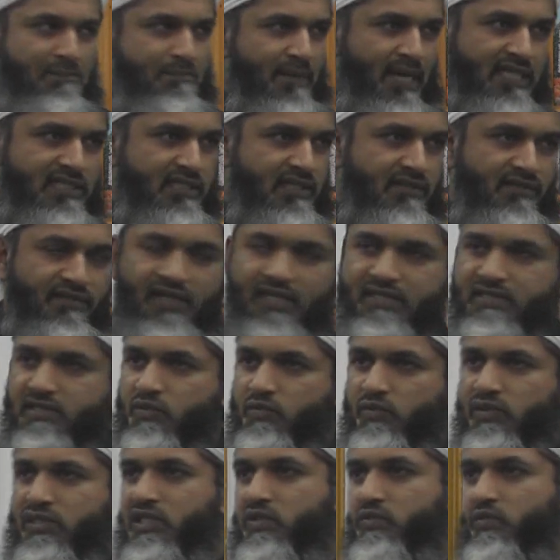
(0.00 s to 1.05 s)
a massive
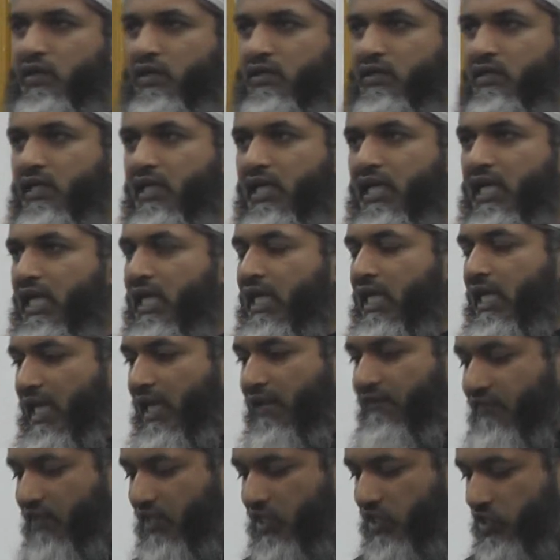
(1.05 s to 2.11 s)
lesson, which is what?
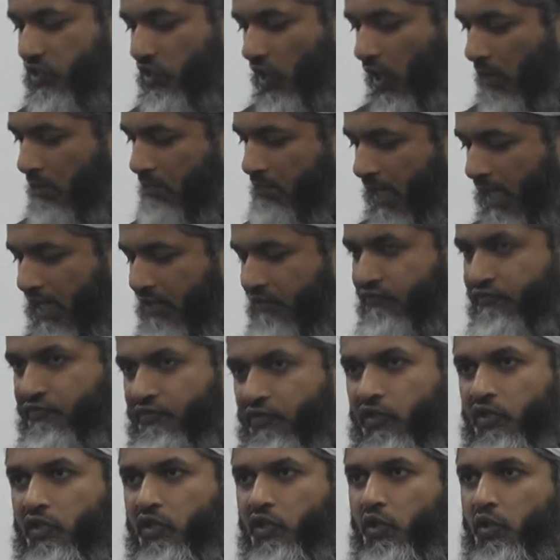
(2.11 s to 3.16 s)
If it's not meant
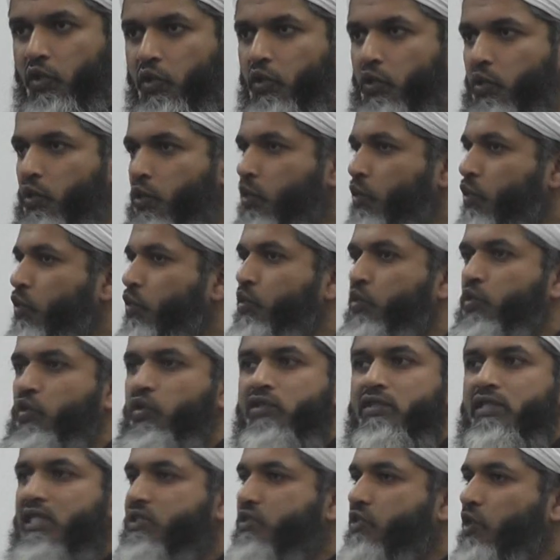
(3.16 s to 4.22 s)
for
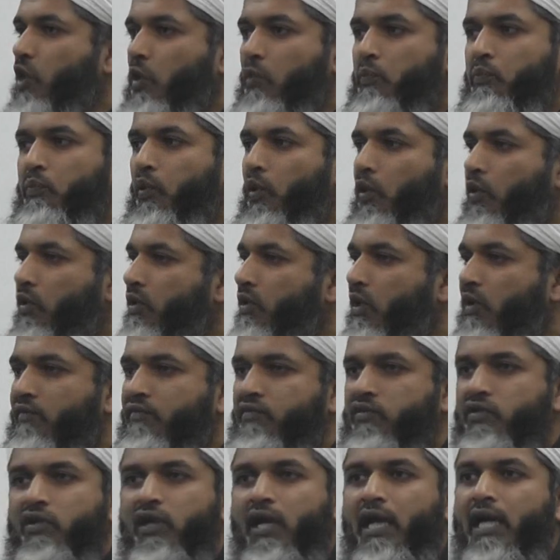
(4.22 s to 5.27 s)
you, there's no point
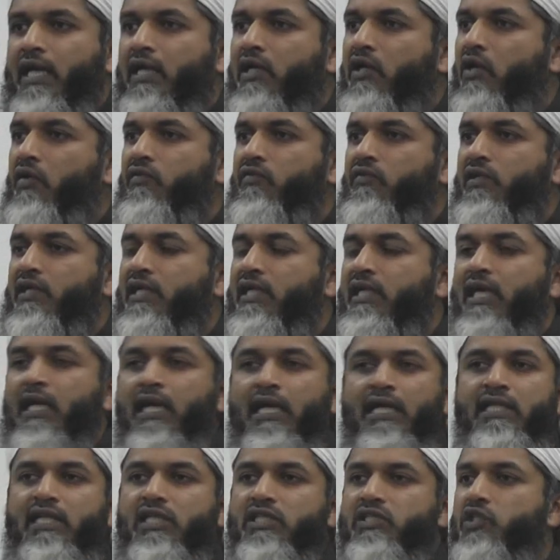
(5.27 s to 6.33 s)
of crying over
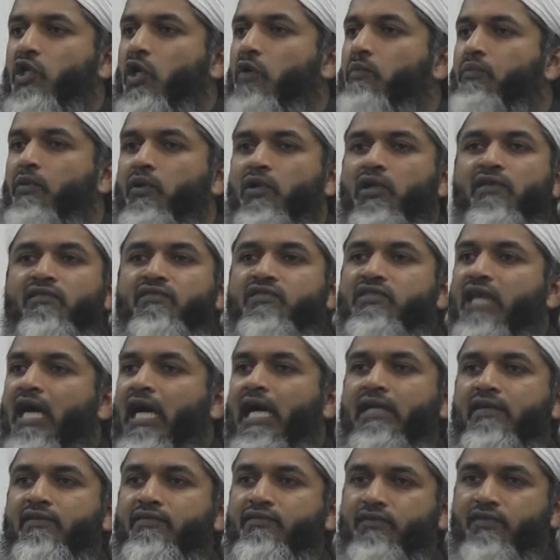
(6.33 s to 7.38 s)
it. There's no point of
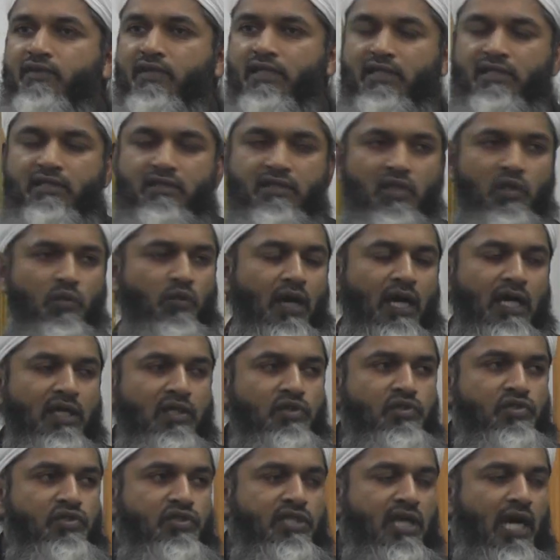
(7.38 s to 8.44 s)
dying for it. Why
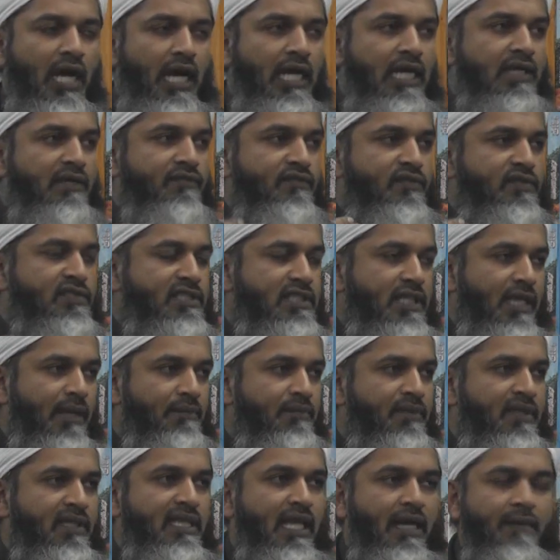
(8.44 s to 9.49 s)
are you dying for
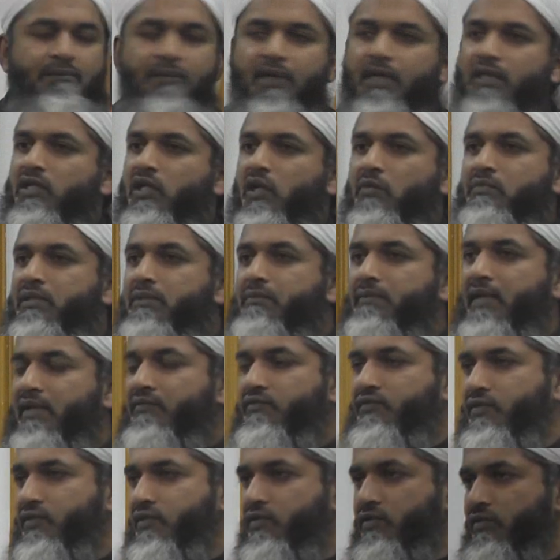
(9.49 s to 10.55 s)
something that might not be
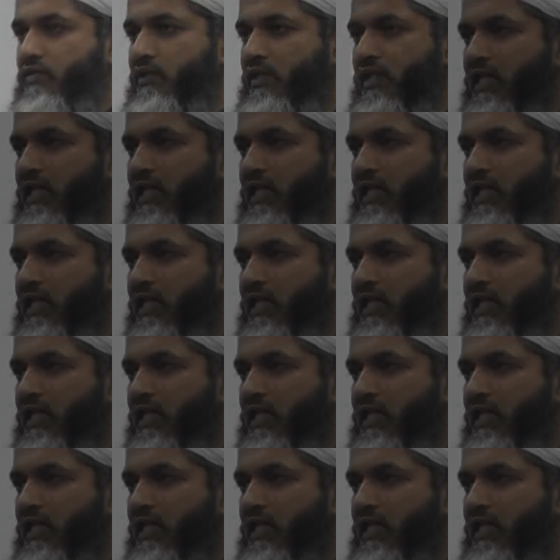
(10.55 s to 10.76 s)
meant for